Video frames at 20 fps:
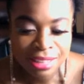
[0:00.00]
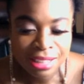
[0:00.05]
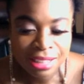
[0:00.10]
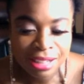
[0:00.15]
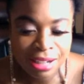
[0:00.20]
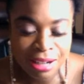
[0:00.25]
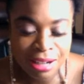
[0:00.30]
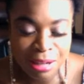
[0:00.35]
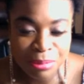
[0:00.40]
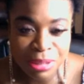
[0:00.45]

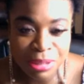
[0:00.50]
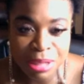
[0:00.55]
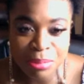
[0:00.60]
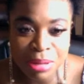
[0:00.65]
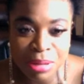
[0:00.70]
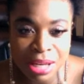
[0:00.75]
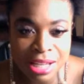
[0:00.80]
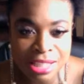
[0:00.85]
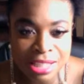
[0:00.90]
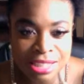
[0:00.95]
in the
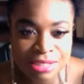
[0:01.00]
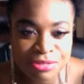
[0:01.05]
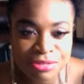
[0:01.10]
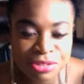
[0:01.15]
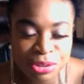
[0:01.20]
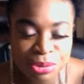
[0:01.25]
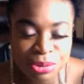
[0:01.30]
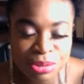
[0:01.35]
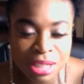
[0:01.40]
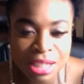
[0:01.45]
past
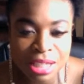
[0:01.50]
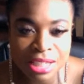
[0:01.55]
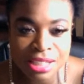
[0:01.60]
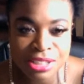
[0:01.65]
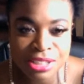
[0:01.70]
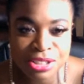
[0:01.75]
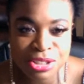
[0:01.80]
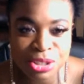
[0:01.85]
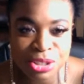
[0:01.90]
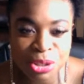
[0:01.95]
few
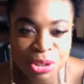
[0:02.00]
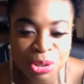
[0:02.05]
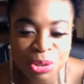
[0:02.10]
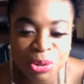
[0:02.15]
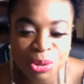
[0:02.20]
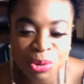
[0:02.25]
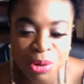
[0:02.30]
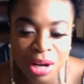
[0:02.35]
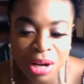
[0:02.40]
days. So